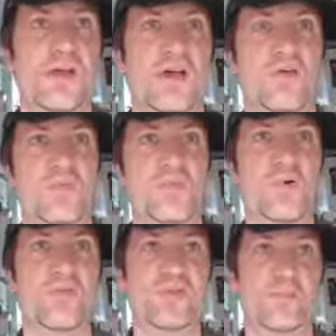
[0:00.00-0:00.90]
Now
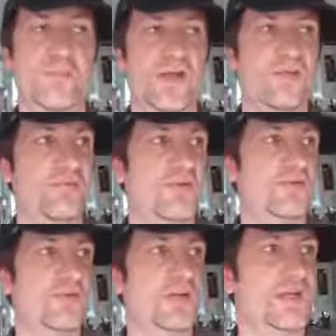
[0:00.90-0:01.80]
homomorphic metaphor,
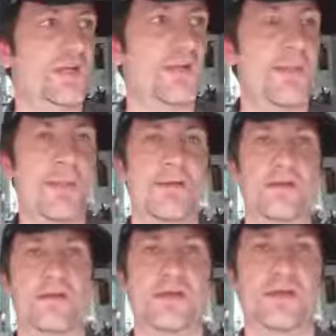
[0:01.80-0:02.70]
really,
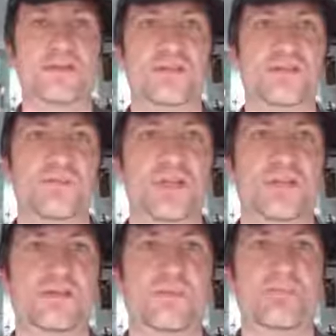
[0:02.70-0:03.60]
it just
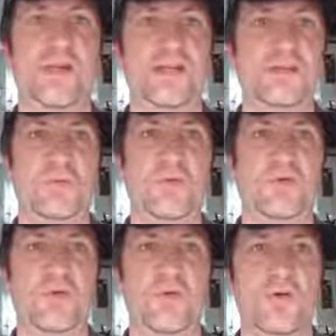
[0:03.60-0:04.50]
means many to one.